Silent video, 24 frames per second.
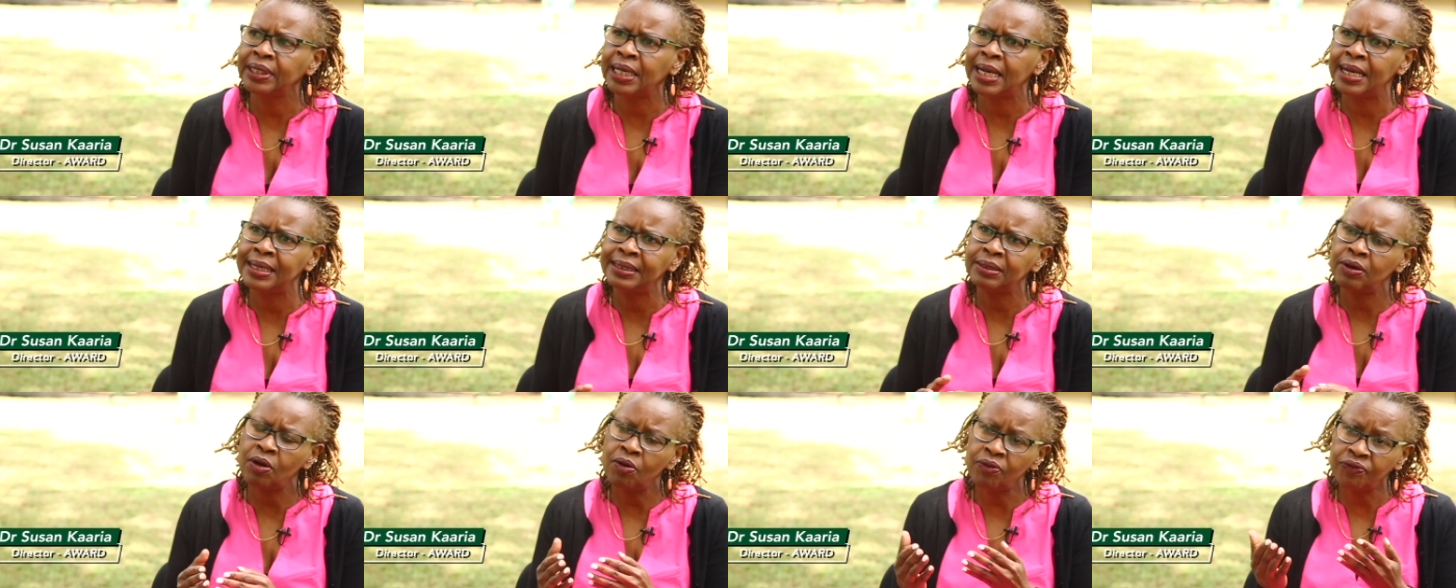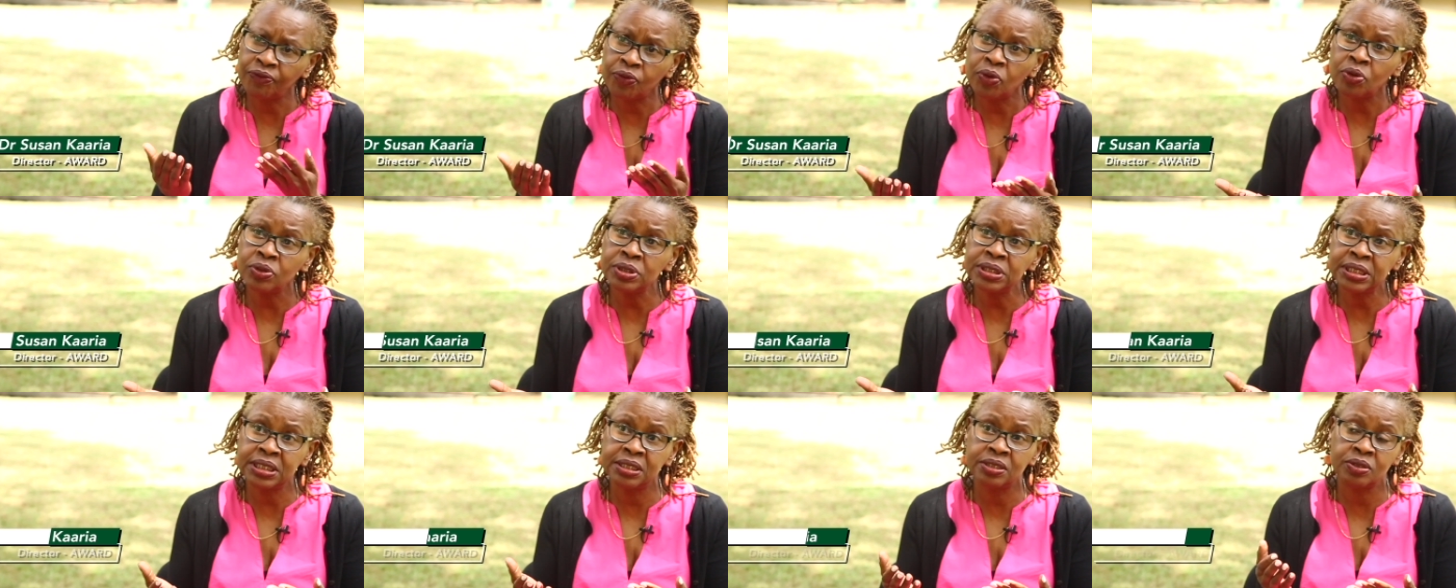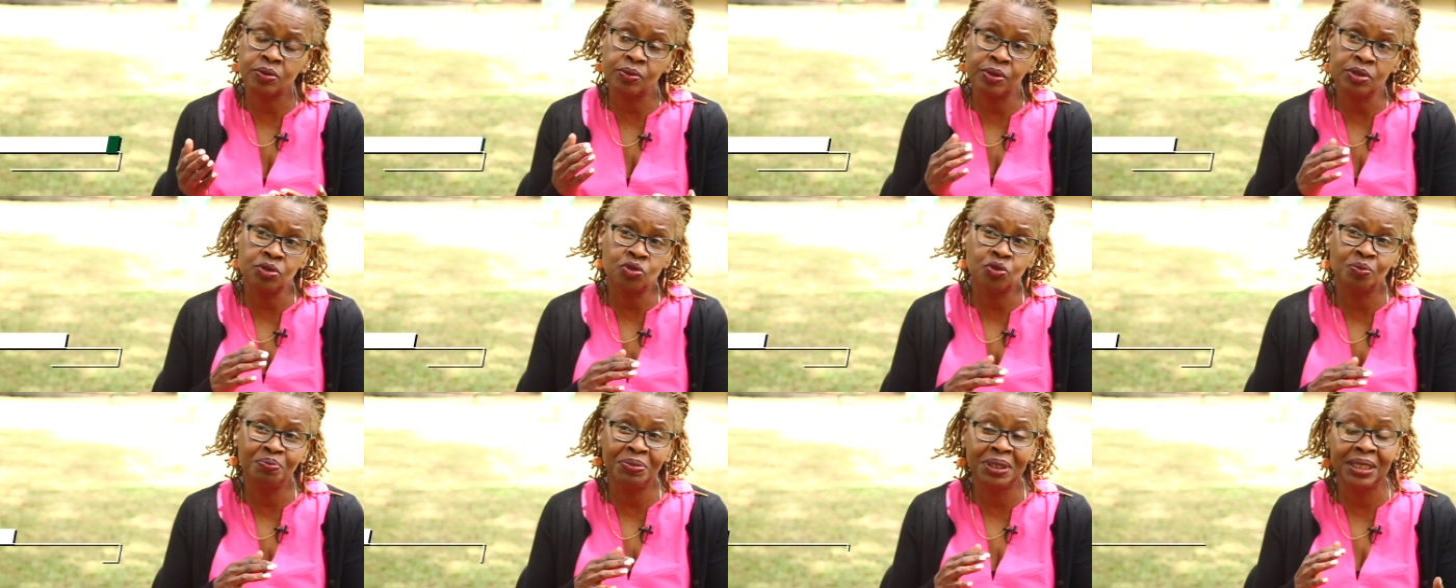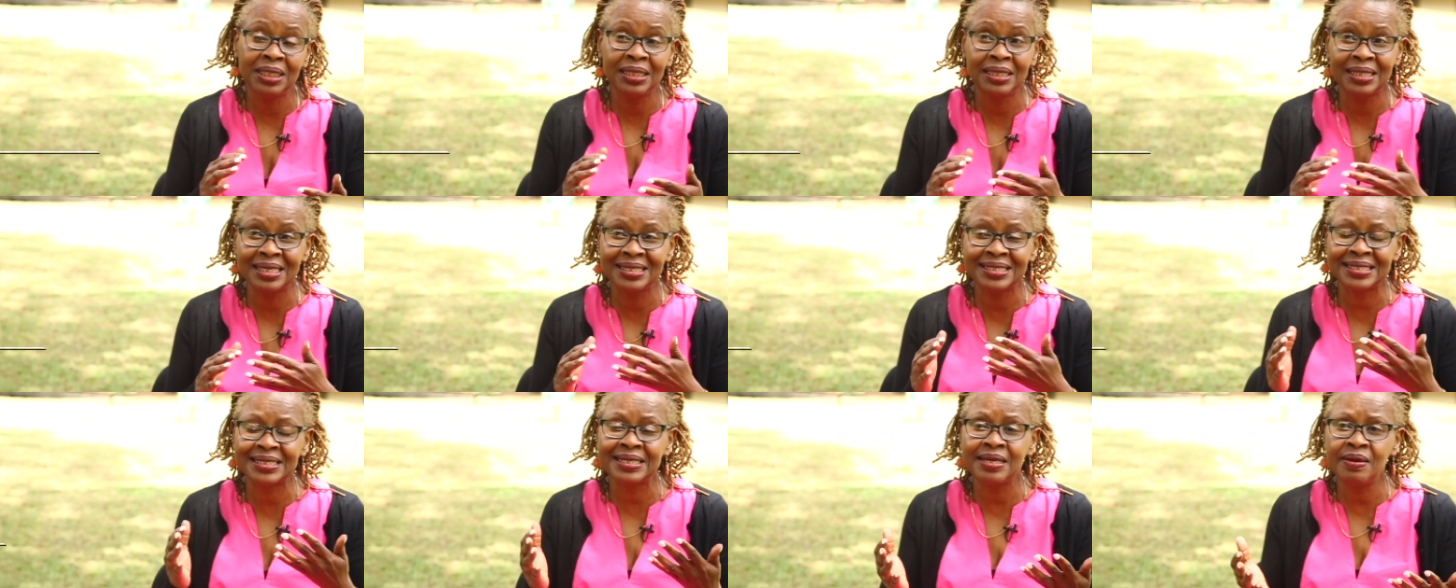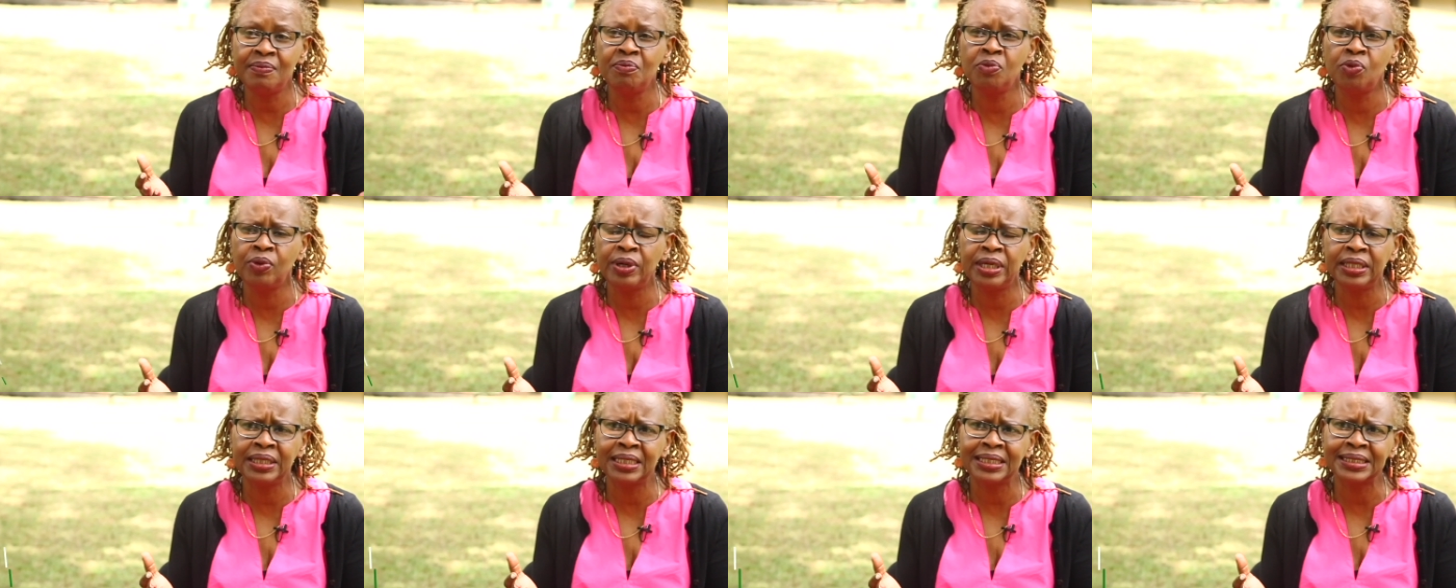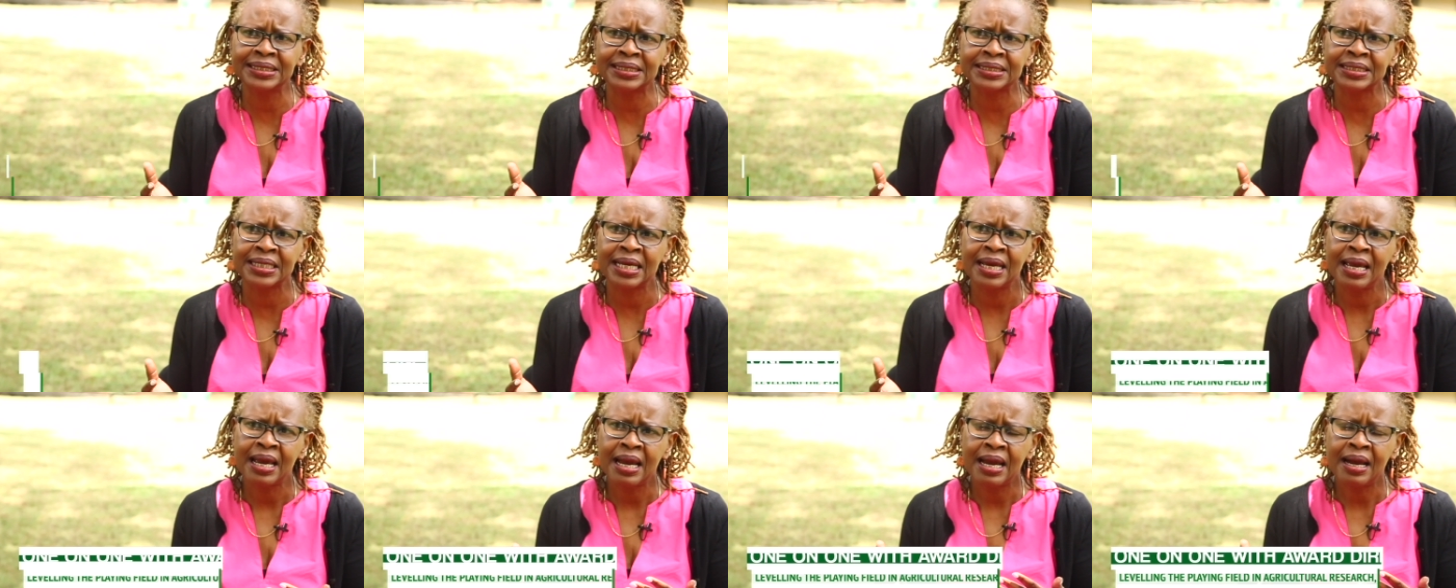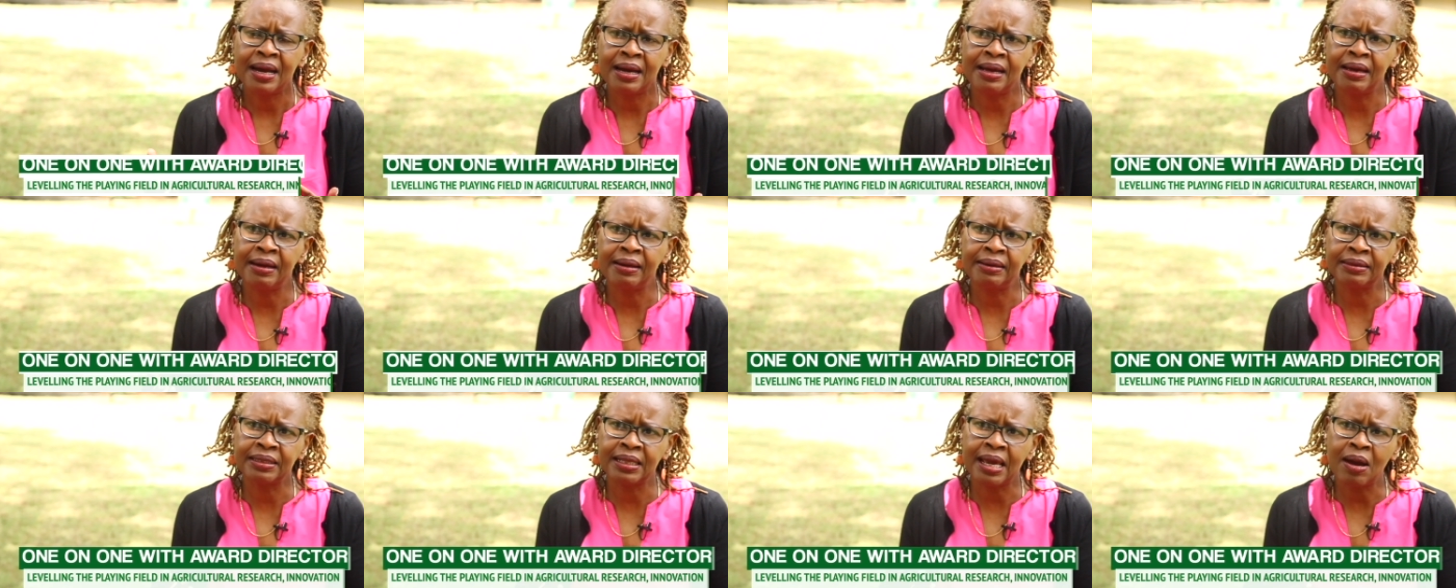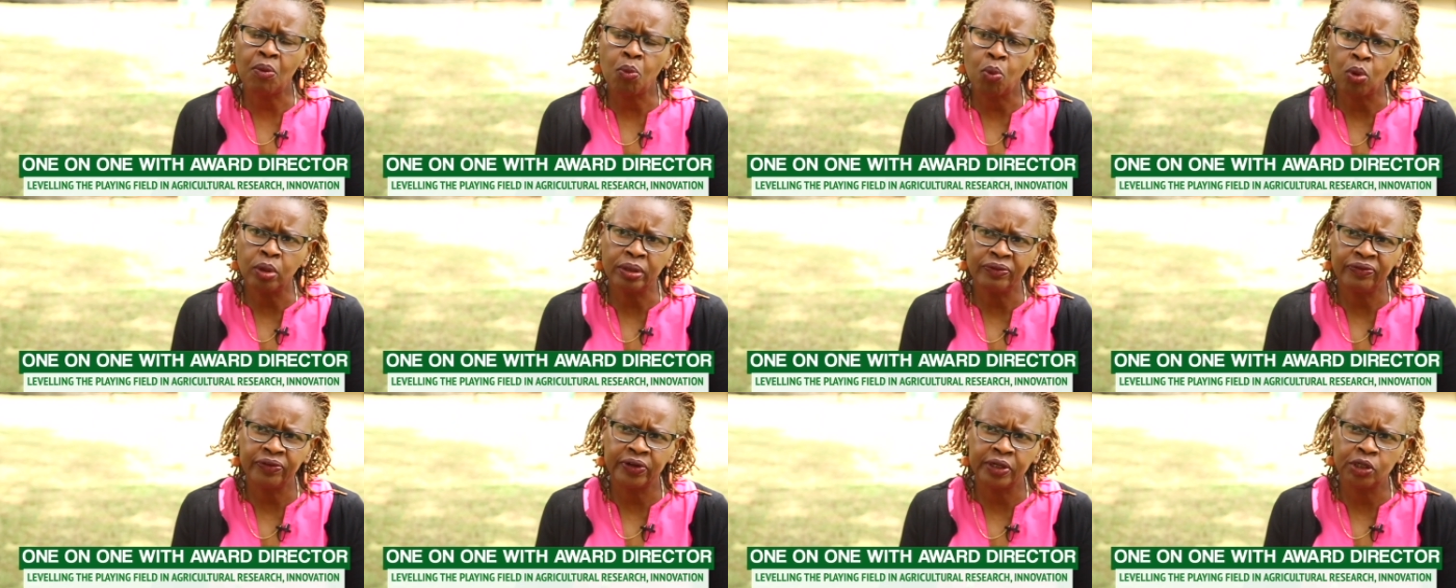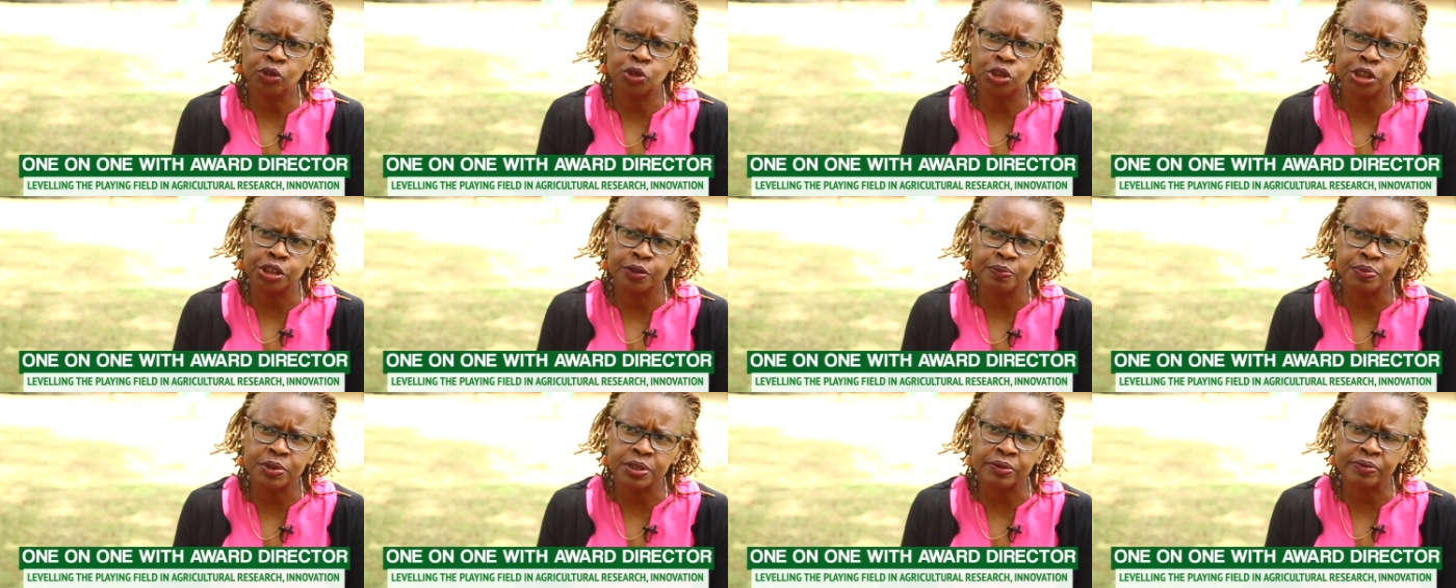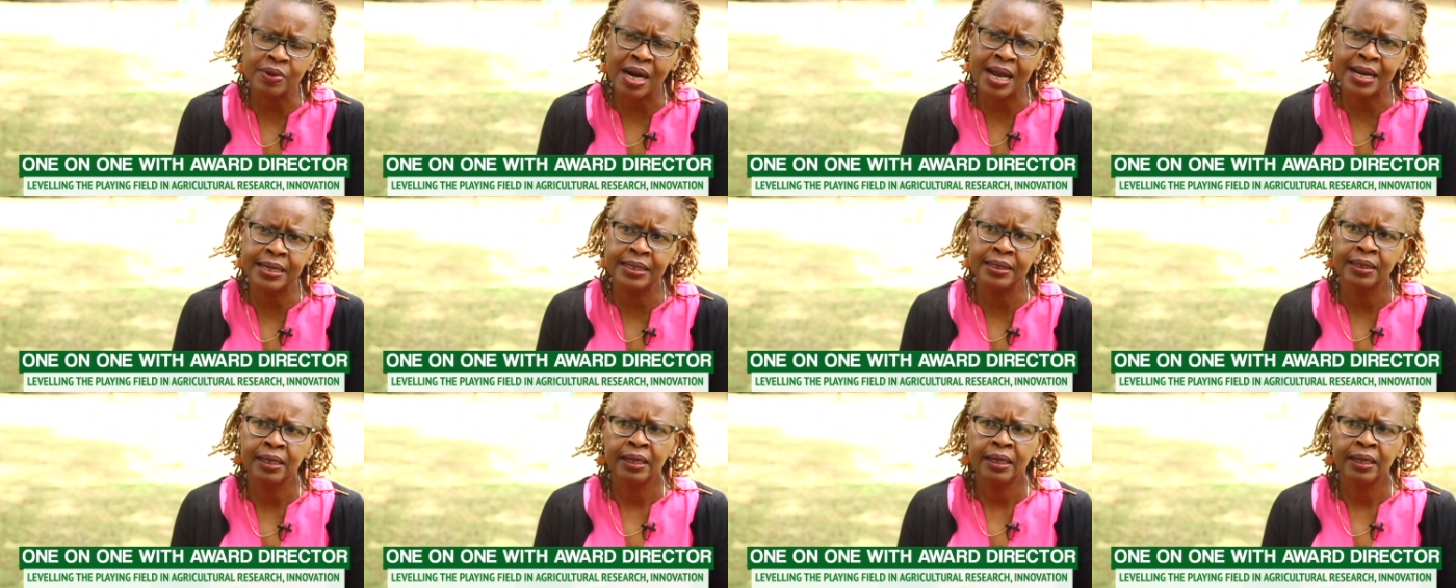And of course, it's going to be in the same way that the award fellowships run.